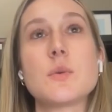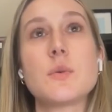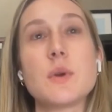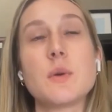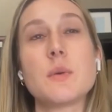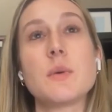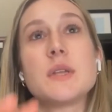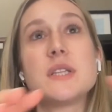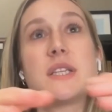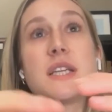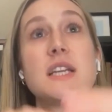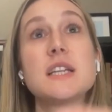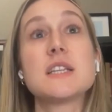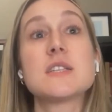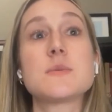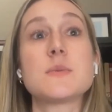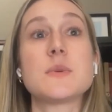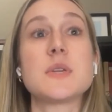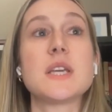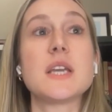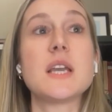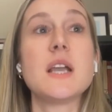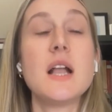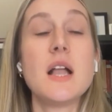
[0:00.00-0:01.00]
so what we did is
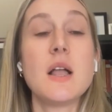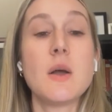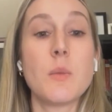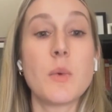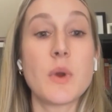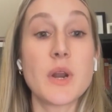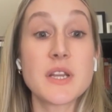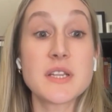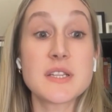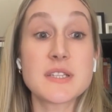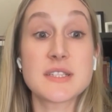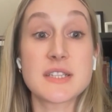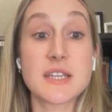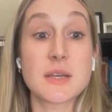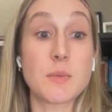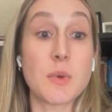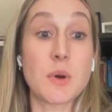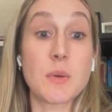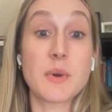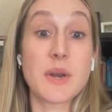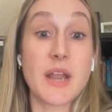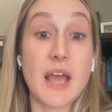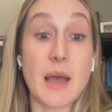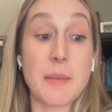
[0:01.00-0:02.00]
we wanted to see
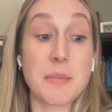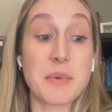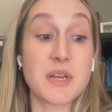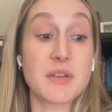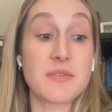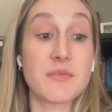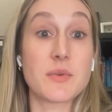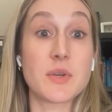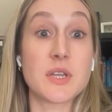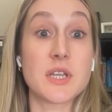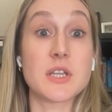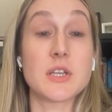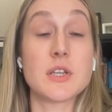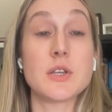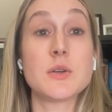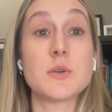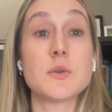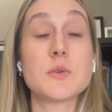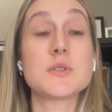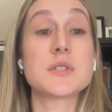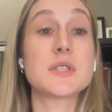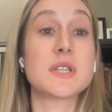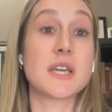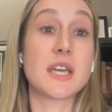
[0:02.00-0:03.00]
what would happen if we
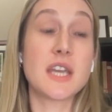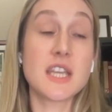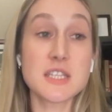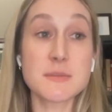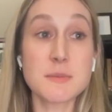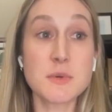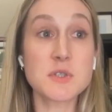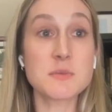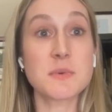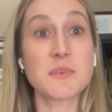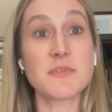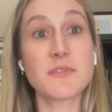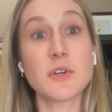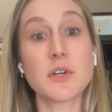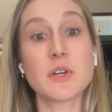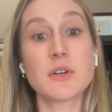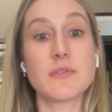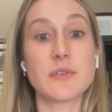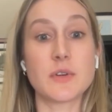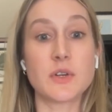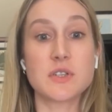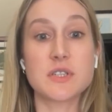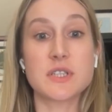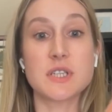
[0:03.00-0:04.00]
used the kids' most
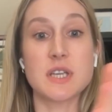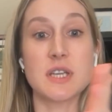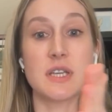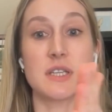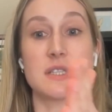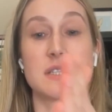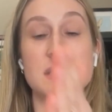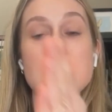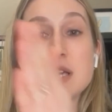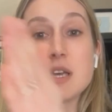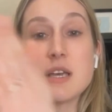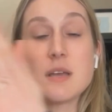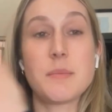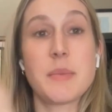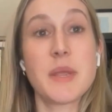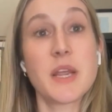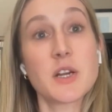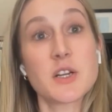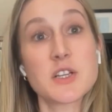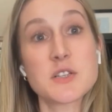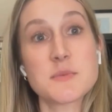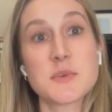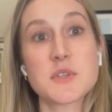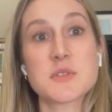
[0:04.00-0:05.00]
preferred versus the
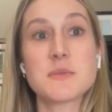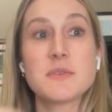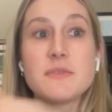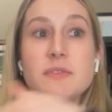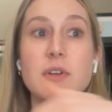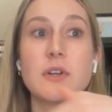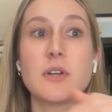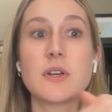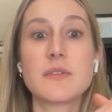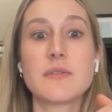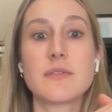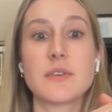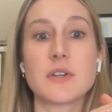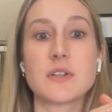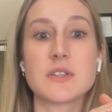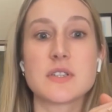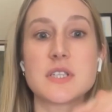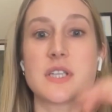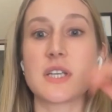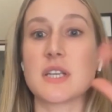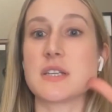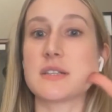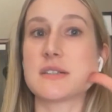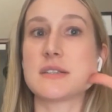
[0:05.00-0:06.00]
parents' most preferred or
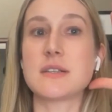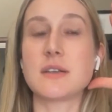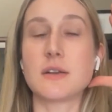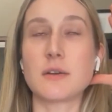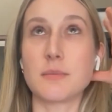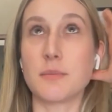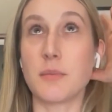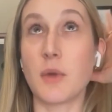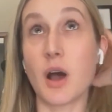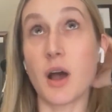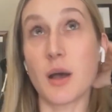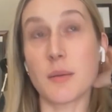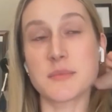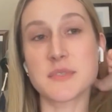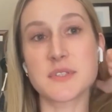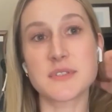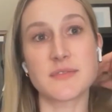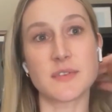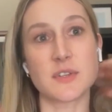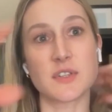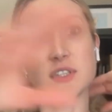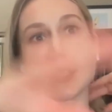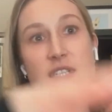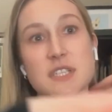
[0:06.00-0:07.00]
moms
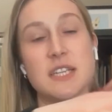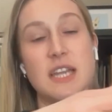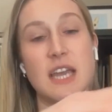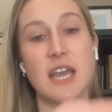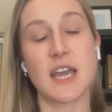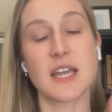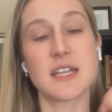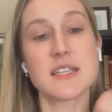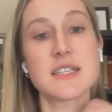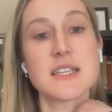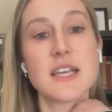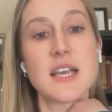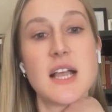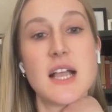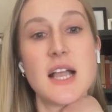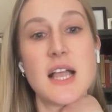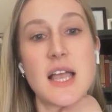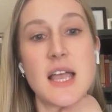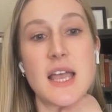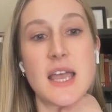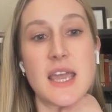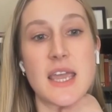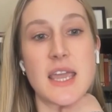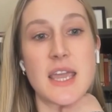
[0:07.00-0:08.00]
versus dads.
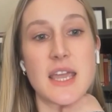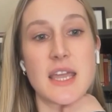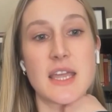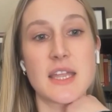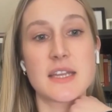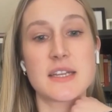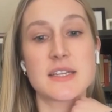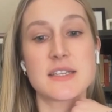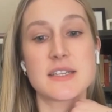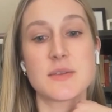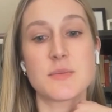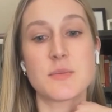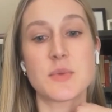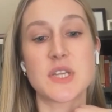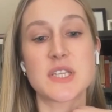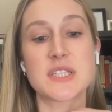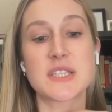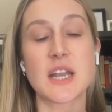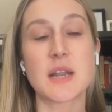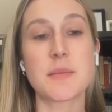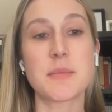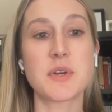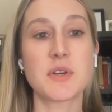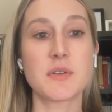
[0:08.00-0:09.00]
And we
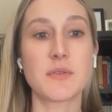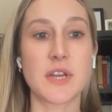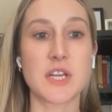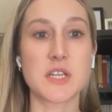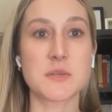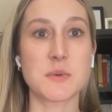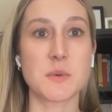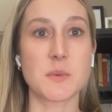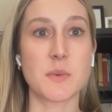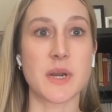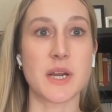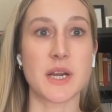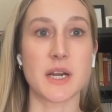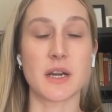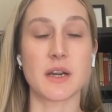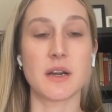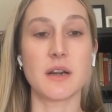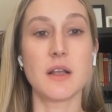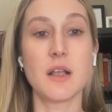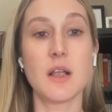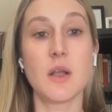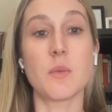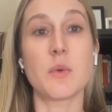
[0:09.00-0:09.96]
set up an arrangement where